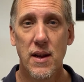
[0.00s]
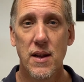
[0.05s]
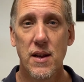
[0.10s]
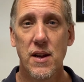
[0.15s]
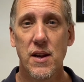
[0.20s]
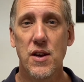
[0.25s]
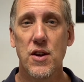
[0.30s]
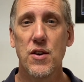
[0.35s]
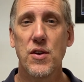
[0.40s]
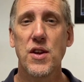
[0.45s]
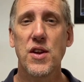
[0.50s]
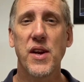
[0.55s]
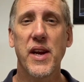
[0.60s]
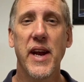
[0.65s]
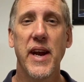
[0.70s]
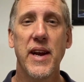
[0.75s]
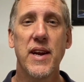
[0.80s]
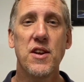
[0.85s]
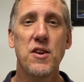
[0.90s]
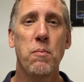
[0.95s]
You
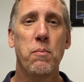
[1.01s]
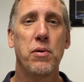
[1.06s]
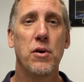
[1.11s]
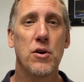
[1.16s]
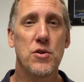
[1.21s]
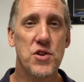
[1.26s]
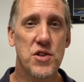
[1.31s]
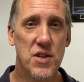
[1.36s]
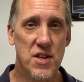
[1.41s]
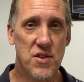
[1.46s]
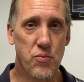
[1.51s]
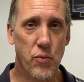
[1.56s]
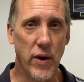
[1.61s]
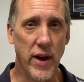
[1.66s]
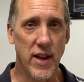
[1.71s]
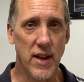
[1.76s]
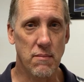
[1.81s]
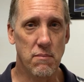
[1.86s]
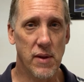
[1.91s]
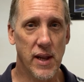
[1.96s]
can't approach this
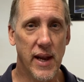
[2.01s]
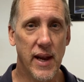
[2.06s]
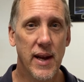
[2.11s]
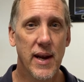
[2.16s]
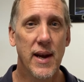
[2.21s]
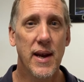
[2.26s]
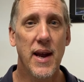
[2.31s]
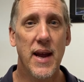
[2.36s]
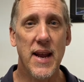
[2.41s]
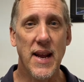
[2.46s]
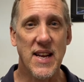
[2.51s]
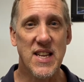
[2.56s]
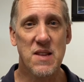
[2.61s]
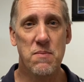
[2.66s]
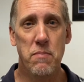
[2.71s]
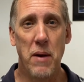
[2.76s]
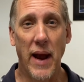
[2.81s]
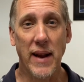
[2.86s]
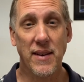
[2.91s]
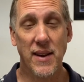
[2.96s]
randomly and
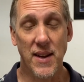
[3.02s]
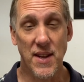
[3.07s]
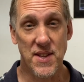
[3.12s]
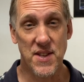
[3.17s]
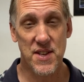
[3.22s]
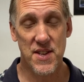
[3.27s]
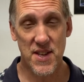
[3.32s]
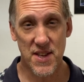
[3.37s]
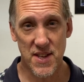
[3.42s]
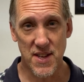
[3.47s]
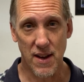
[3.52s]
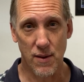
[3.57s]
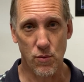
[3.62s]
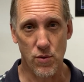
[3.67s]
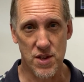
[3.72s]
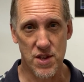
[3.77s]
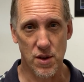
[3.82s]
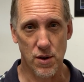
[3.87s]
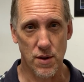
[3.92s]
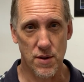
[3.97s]
expect consistent
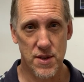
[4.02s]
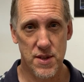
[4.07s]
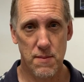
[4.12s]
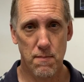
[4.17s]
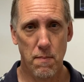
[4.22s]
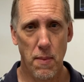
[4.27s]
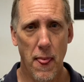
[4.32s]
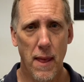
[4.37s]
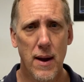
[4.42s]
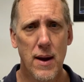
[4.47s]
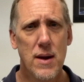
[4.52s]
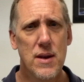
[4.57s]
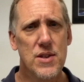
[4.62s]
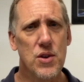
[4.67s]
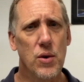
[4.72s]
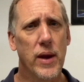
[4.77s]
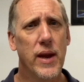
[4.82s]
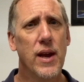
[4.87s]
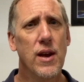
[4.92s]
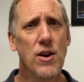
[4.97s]
results.
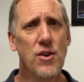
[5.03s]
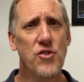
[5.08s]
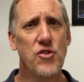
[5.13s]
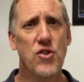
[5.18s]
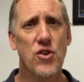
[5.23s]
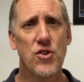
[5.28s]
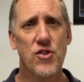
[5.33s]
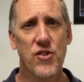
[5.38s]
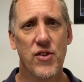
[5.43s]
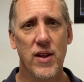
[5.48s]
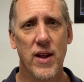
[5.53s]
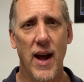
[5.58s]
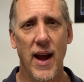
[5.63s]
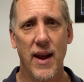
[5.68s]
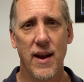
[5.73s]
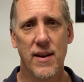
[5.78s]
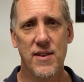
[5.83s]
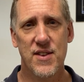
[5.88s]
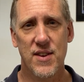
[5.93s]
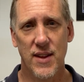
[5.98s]
So here's your
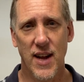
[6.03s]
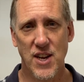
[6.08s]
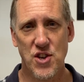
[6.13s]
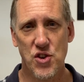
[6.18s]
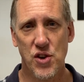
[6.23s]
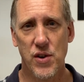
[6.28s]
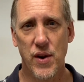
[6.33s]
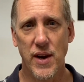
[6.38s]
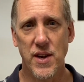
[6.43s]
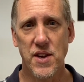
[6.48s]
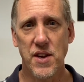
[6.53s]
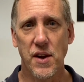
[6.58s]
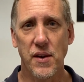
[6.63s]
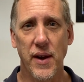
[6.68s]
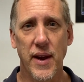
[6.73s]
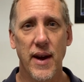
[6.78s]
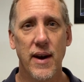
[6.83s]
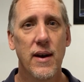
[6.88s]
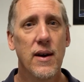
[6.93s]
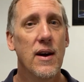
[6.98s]
selection
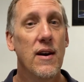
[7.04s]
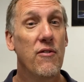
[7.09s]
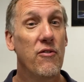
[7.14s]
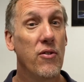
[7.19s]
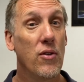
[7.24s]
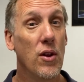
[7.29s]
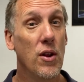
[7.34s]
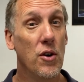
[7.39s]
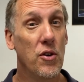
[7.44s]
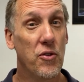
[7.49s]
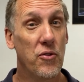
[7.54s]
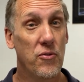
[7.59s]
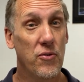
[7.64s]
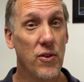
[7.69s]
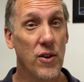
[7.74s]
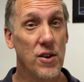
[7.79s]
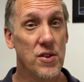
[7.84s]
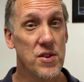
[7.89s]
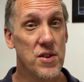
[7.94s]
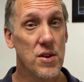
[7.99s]
criteria for those
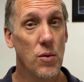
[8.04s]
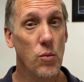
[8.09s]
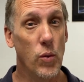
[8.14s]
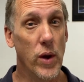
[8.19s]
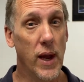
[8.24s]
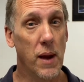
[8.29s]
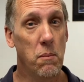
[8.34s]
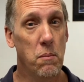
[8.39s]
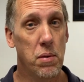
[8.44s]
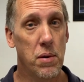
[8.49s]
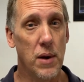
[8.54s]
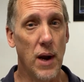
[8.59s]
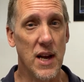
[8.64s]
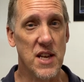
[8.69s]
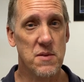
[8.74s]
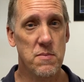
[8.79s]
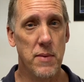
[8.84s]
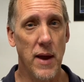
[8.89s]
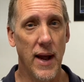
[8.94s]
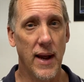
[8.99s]
first week
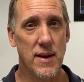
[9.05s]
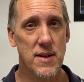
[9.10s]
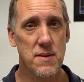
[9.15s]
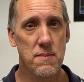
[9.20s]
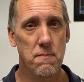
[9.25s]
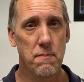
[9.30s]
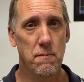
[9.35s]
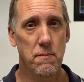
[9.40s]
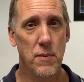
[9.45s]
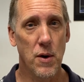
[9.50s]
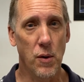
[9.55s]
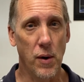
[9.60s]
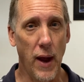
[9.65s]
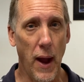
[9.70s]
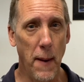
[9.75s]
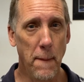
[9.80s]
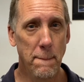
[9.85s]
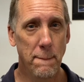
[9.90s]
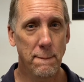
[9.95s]
prospects, okay?